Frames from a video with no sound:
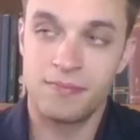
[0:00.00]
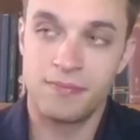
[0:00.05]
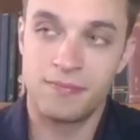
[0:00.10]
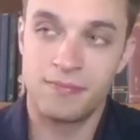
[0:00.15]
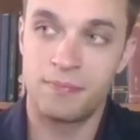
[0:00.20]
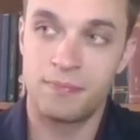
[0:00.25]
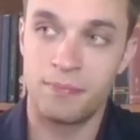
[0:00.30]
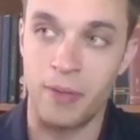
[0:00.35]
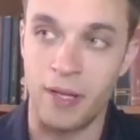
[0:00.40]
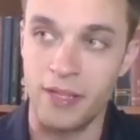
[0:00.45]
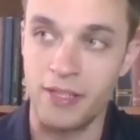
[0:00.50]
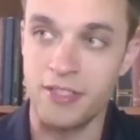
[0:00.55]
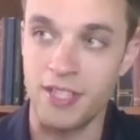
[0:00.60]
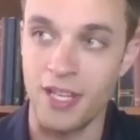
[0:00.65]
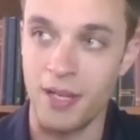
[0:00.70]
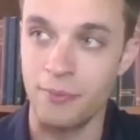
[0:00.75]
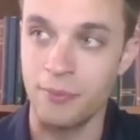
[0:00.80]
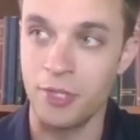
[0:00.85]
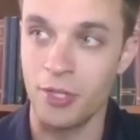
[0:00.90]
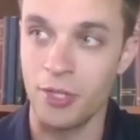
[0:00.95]
by the
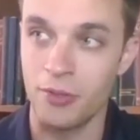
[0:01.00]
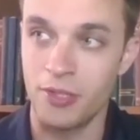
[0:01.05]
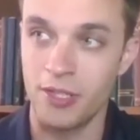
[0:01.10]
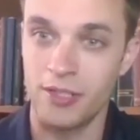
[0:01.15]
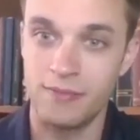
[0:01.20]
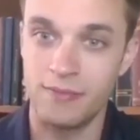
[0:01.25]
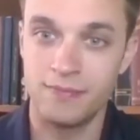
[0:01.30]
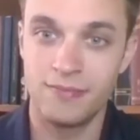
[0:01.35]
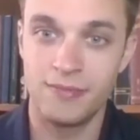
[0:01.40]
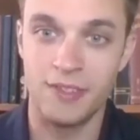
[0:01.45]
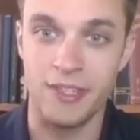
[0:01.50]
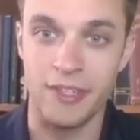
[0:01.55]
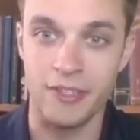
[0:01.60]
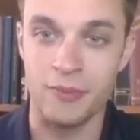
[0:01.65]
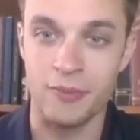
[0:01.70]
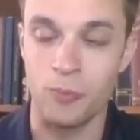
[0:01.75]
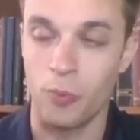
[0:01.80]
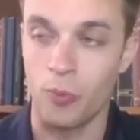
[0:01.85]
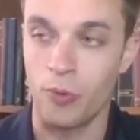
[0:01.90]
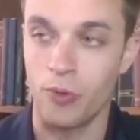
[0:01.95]
same token, this
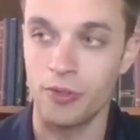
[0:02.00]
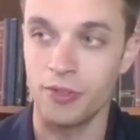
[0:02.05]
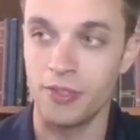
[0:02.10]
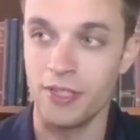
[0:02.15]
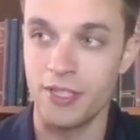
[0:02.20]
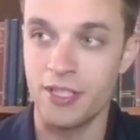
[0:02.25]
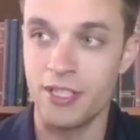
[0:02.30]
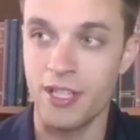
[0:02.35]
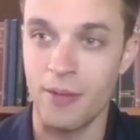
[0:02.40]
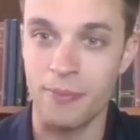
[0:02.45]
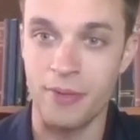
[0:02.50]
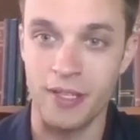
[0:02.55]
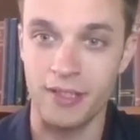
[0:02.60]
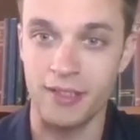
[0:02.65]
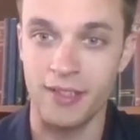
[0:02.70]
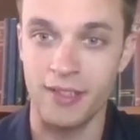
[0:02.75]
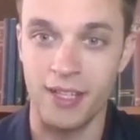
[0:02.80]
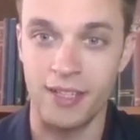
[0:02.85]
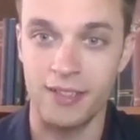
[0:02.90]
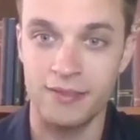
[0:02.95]
world is something
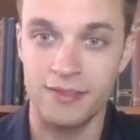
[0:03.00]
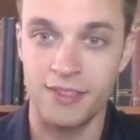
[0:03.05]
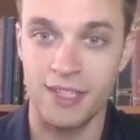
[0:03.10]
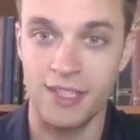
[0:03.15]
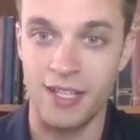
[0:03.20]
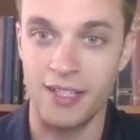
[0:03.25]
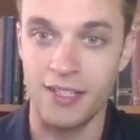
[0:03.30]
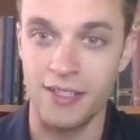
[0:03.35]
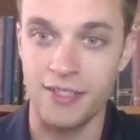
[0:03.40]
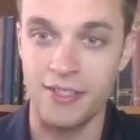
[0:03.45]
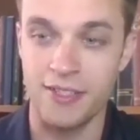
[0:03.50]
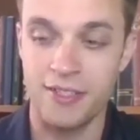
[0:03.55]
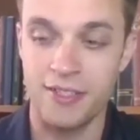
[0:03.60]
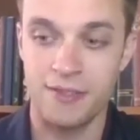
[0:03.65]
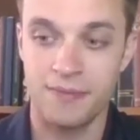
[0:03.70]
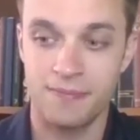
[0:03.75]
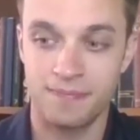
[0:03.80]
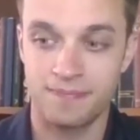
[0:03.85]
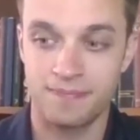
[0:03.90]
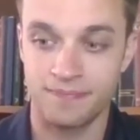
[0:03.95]
that God is
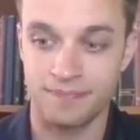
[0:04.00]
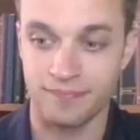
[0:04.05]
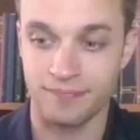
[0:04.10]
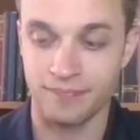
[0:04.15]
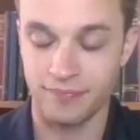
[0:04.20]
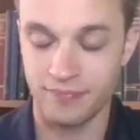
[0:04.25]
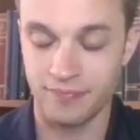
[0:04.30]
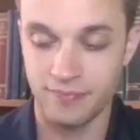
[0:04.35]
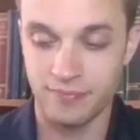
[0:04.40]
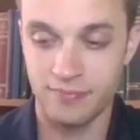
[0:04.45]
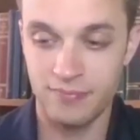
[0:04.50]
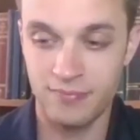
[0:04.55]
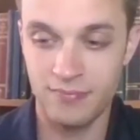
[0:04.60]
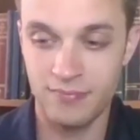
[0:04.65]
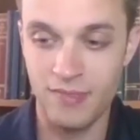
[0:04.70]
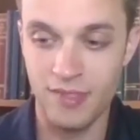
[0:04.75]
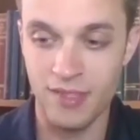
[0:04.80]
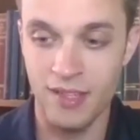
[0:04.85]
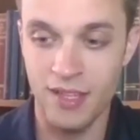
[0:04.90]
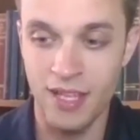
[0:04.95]

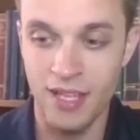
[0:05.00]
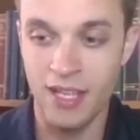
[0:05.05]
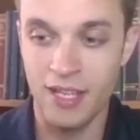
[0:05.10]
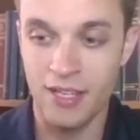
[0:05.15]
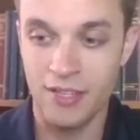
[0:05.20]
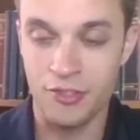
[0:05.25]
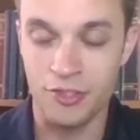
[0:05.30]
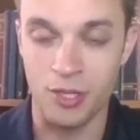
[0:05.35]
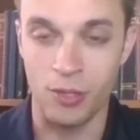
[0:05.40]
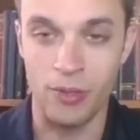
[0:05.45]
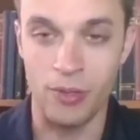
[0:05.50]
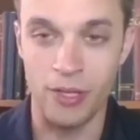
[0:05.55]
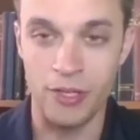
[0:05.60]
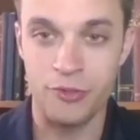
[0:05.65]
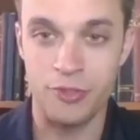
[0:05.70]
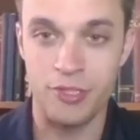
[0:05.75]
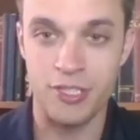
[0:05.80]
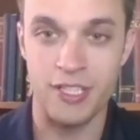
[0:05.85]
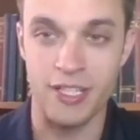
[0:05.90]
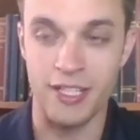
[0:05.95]
so
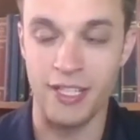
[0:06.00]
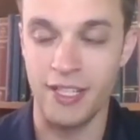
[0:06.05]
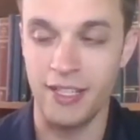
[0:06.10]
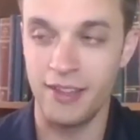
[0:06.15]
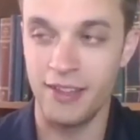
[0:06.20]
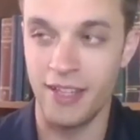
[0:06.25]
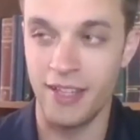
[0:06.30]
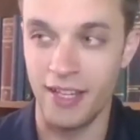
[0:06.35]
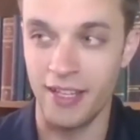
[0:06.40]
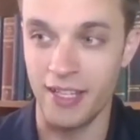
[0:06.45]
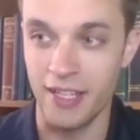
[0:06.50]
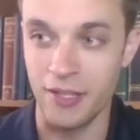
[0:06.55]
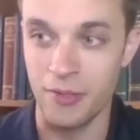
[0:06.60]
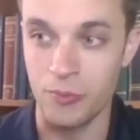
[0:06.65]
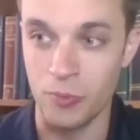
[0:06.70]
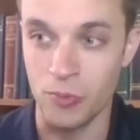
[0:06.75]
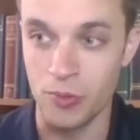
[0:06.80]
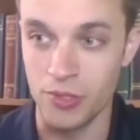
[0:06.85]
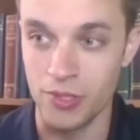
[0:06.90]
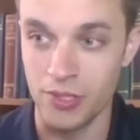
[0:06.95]
interested in that he
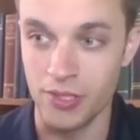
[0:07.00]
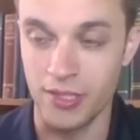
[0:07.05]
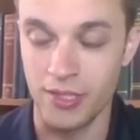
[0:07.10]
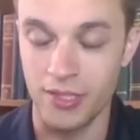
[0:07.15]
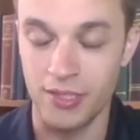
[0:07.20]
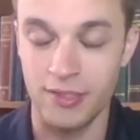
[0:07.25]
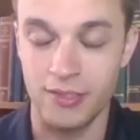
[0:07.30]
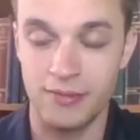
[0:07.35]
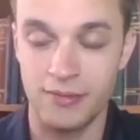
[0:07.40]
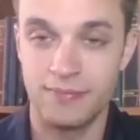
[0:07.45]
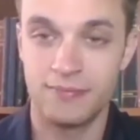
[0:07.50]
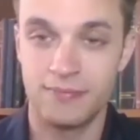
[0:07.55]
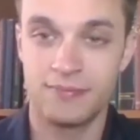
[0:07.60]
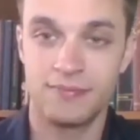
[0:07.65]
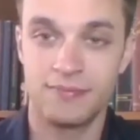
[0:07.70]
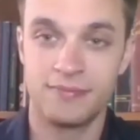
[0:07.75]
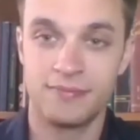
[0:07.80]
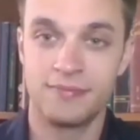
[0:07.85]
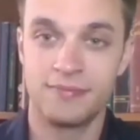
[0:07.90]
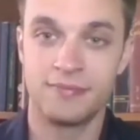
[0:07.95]
would
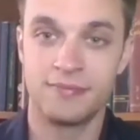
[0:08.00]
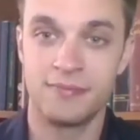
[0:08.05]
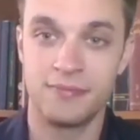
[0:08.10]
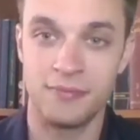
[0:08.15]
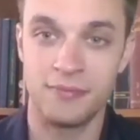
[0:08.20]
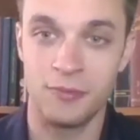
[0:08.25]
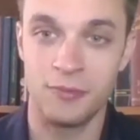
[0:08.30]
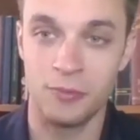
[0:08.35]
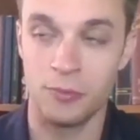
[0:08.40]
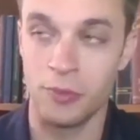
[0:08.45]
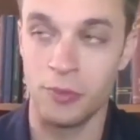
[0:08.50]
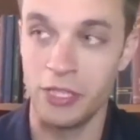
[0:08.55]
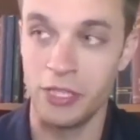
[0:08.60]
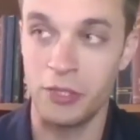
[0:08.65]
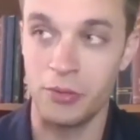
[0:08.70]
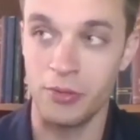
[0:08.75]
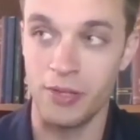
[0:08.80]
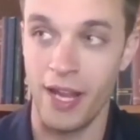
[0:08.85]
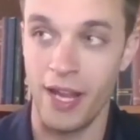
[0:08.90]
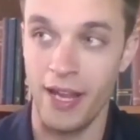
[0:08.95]

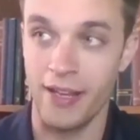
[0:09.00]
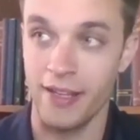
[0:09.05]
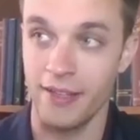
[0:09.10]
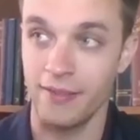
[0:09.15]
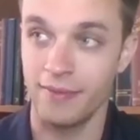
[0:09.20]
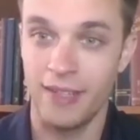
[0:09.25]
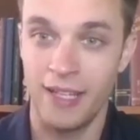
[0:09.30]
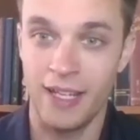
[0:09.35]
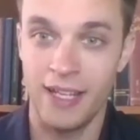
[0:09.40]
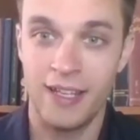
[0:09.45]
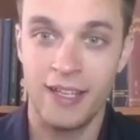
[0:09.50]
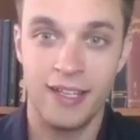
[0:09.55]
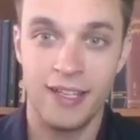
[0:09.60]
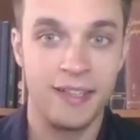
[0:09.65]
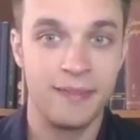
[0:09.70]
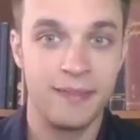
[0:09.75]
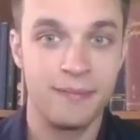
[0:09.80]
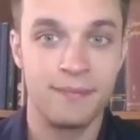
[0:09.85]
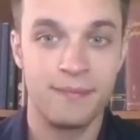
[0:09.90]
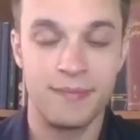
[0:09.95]
recreate it.
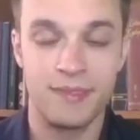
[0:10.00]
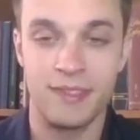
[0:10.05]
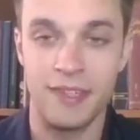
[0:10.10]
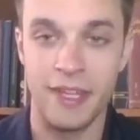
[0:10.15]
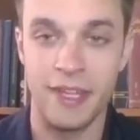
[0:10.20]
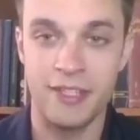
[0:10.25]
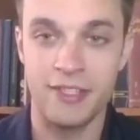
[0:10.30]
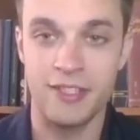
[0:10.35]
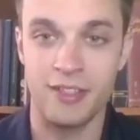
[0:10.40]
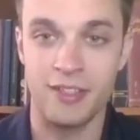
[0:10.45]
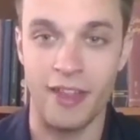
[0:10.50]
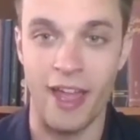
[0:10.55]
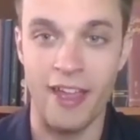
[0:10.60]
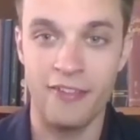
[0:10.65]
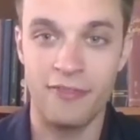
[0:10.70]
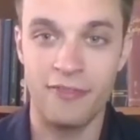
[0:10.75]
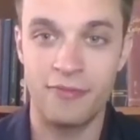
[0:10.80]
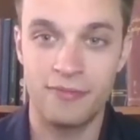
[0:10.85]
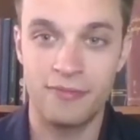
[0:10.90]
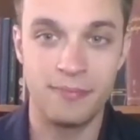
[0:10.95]
This
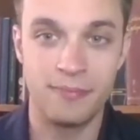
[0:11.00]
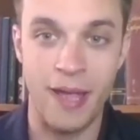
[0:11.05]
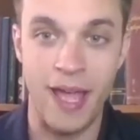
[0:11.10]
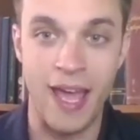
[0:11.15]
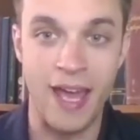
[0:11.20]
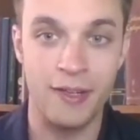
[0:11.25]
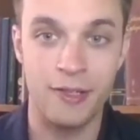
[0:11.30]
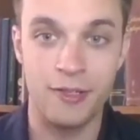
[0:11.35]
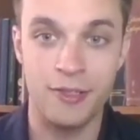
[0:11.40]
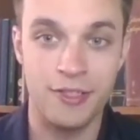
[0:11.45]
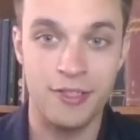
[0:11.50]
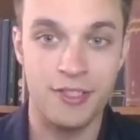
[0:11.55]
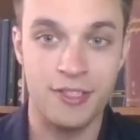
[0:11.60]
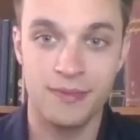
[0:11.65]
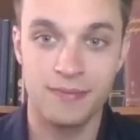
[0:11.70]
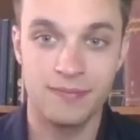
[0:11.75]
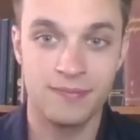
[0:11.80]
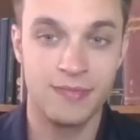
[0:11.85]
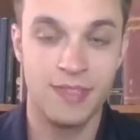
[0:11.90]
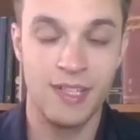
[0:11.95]
life matters.
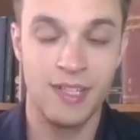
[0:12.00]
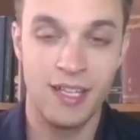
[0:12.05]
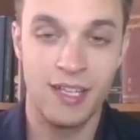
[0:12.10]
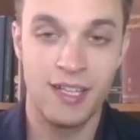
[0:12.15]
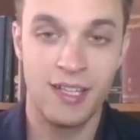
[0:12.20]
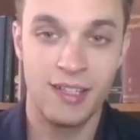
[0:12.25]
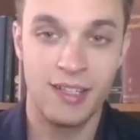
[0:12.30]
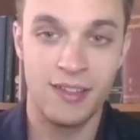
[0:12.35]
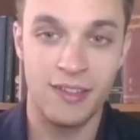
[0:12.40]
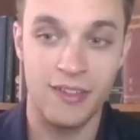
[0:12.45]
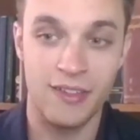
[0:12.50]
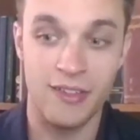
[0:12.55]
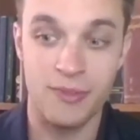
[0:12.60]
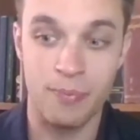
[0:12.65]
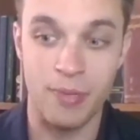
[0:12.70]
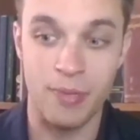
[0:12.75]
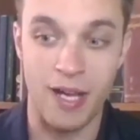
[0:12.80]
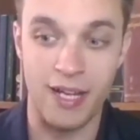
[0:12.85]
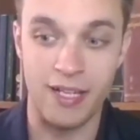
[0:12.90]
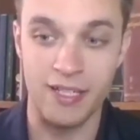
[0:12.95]
This
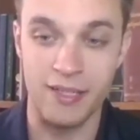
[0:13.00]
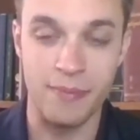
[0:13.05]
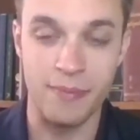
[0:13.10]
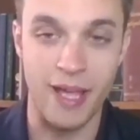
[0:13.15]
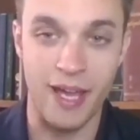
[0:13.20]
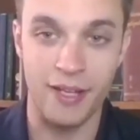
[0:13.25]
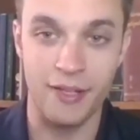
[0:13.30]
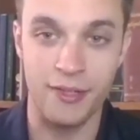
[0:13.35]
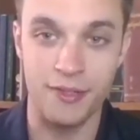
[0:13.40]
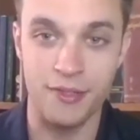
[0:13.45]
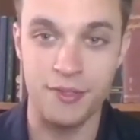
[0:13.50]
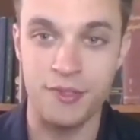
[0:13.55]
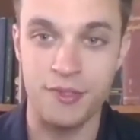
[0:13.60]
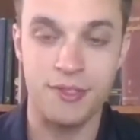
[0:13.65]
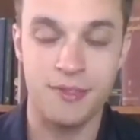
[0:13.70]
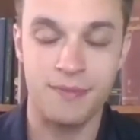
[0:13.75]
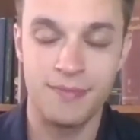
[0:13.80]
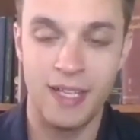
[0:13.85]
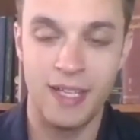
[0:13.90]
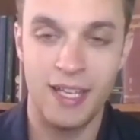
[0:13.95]
body matters.
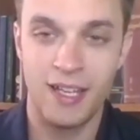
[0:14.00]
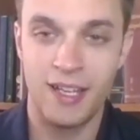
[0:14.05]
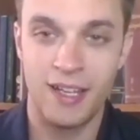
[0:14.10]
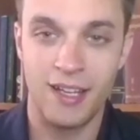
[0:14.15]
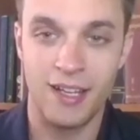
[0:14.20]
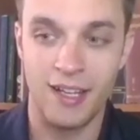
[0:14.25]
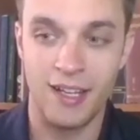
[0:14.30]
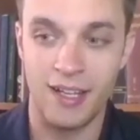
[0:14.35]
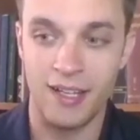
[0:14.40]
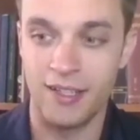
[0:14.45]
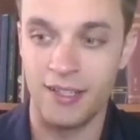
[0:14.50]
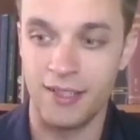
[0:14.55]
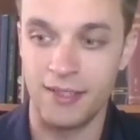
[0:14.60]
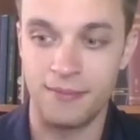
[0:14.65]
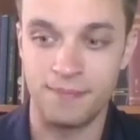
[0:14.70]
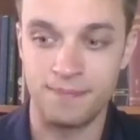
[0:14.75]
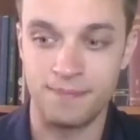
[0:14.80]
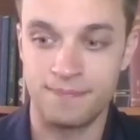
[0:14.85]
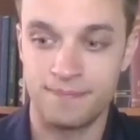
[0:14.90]
I've